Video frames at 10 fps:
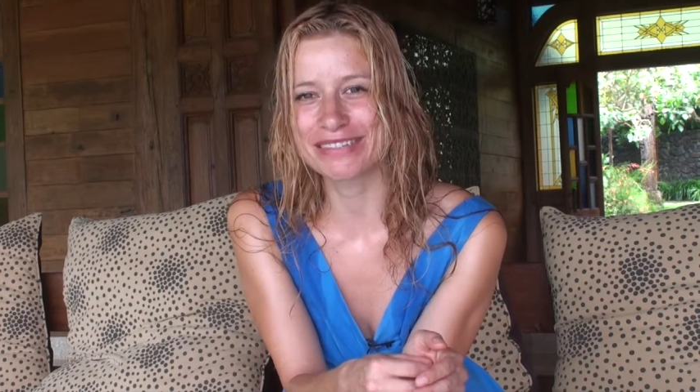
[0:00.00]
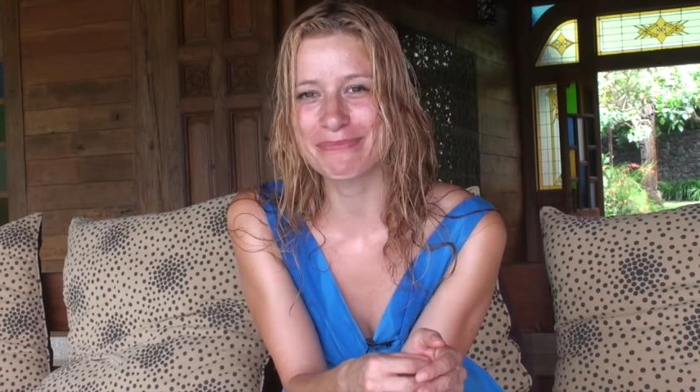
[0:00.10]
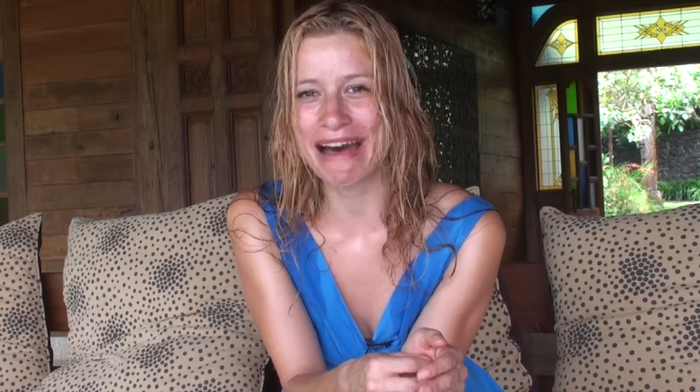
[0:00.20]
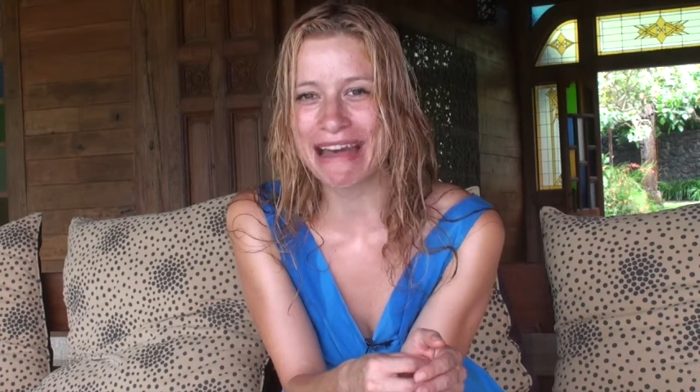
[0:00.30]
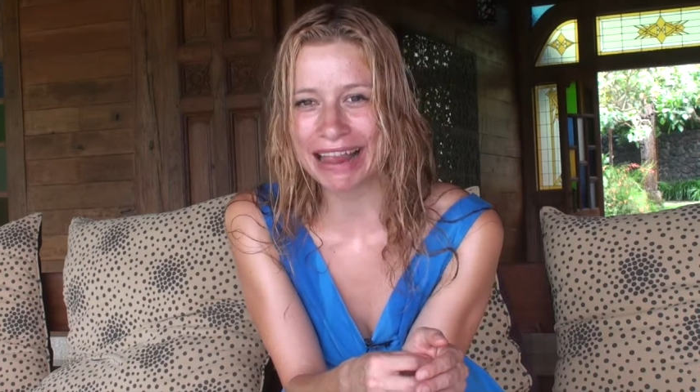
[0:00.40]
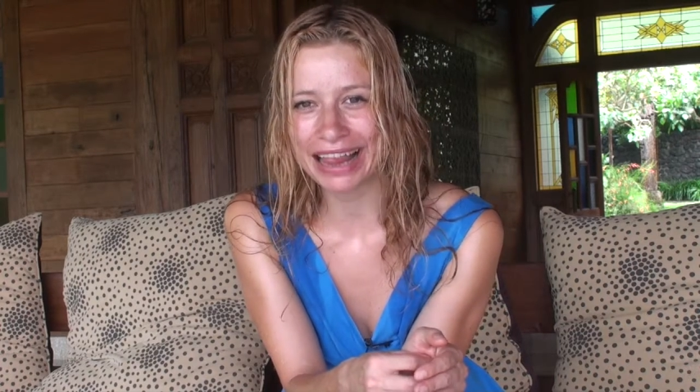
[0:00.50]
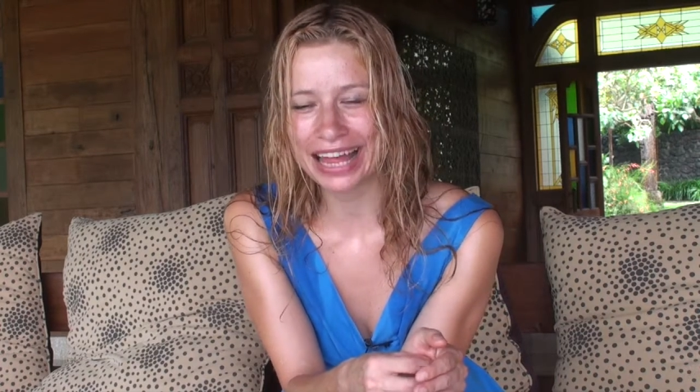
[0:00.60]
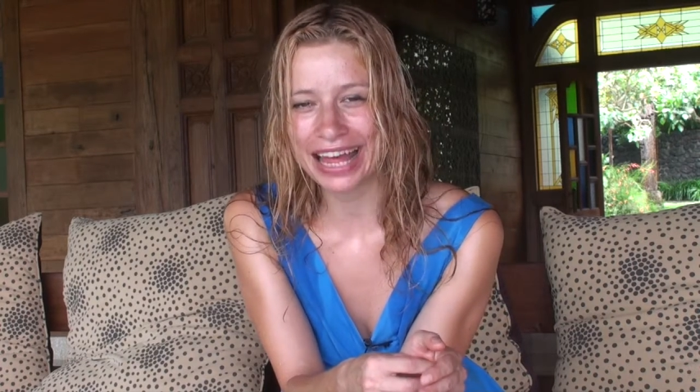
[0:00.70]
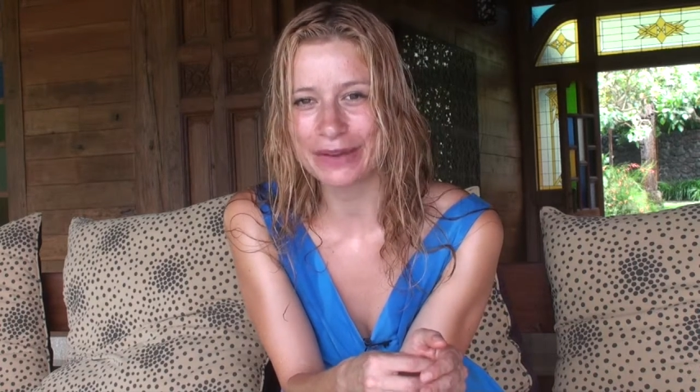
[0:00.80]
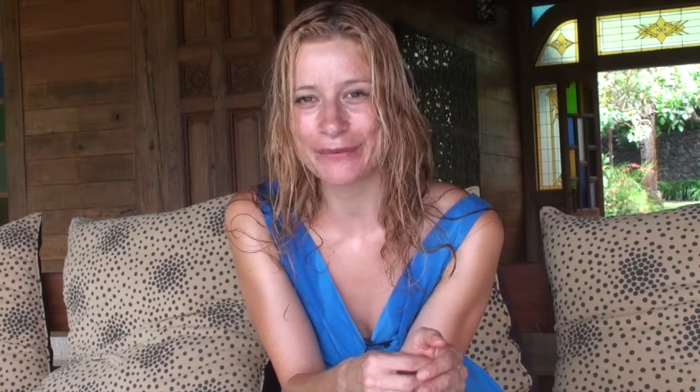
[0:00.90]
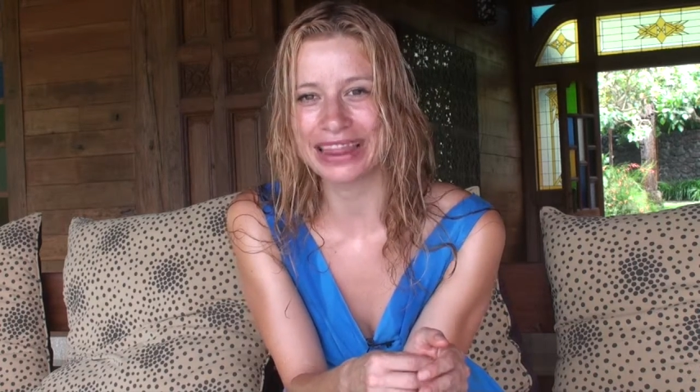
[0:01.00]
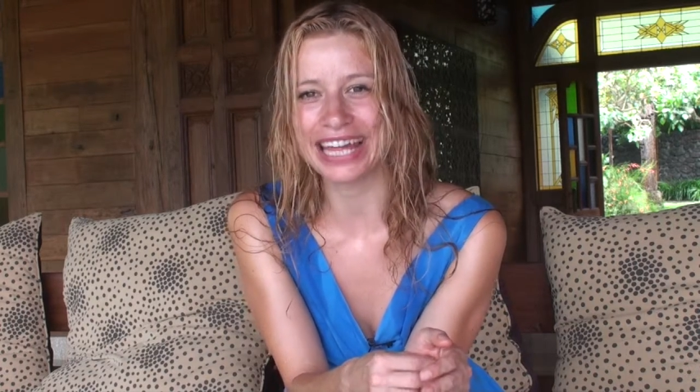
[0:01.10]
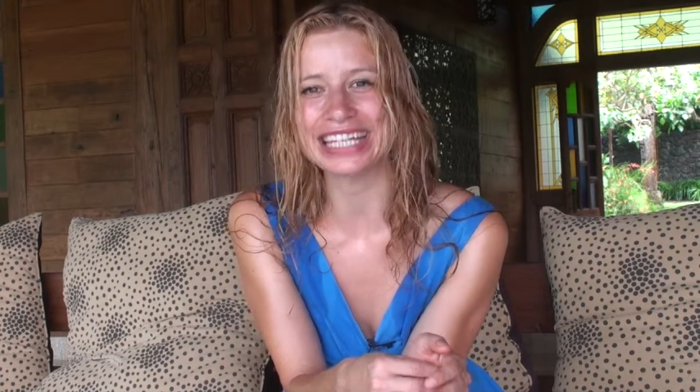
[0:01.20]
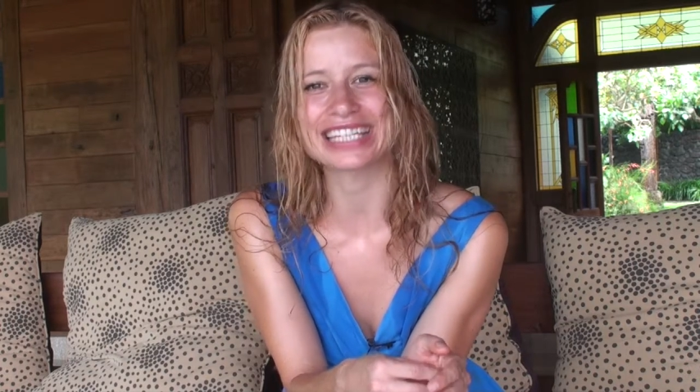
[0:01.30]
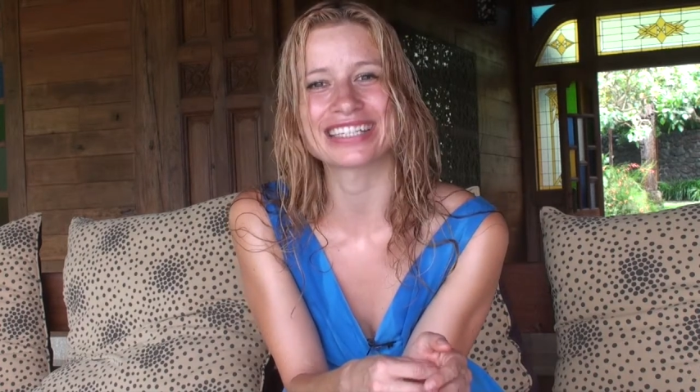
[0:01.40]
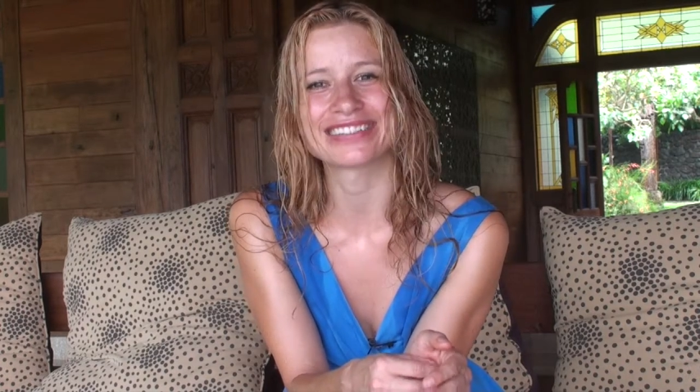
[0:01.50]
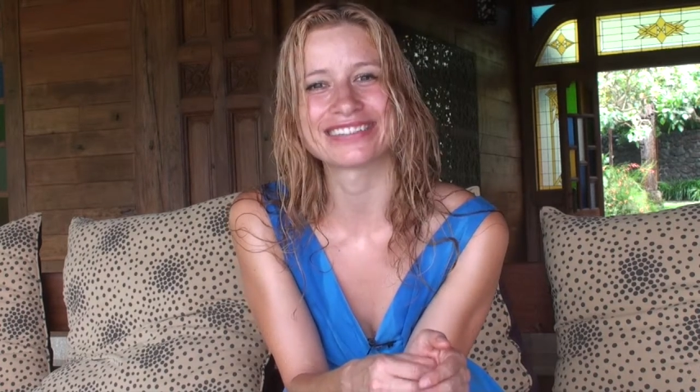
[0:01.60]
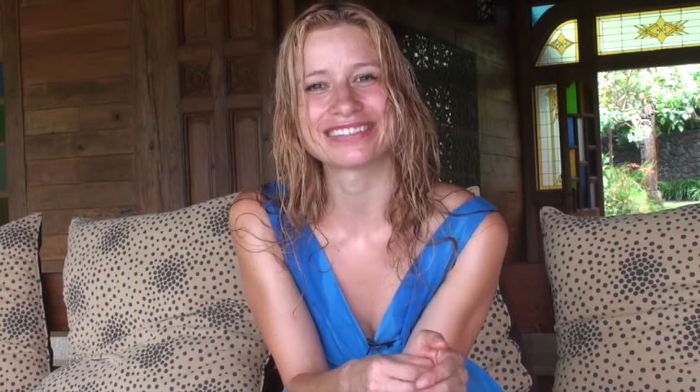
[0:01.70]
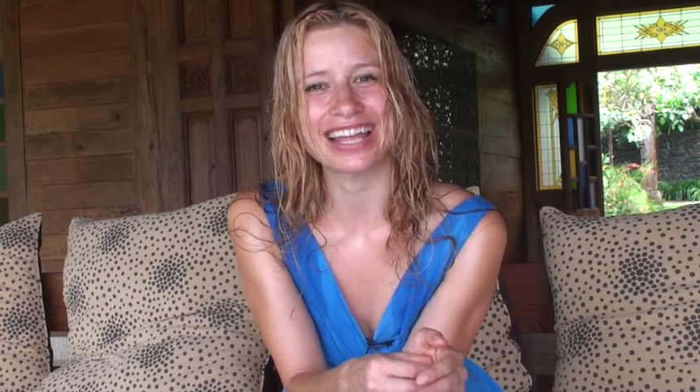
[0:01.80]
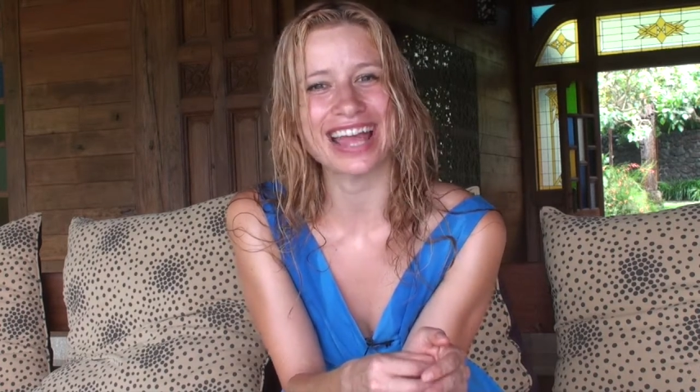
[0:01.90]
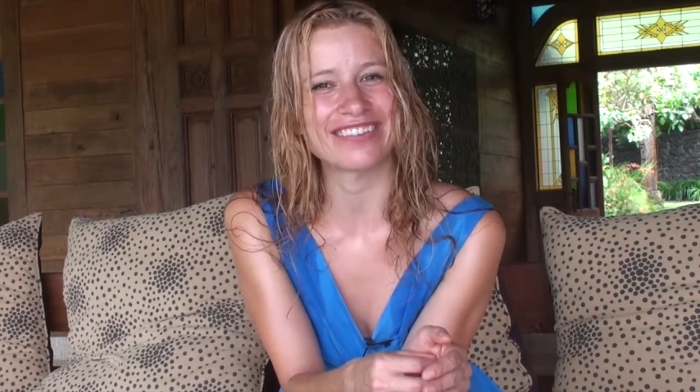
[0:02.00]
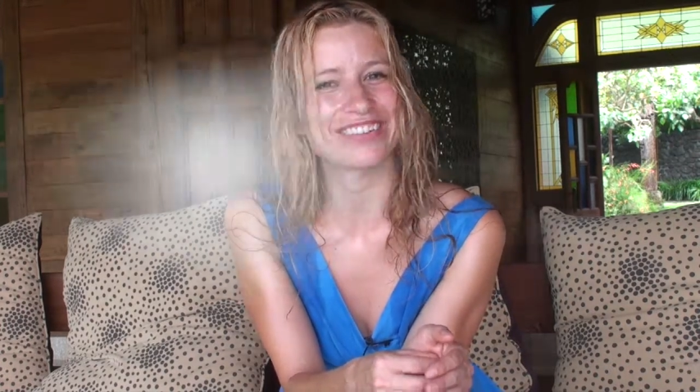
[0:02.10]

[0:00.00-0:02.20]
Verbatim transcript: smile, and with light. Have a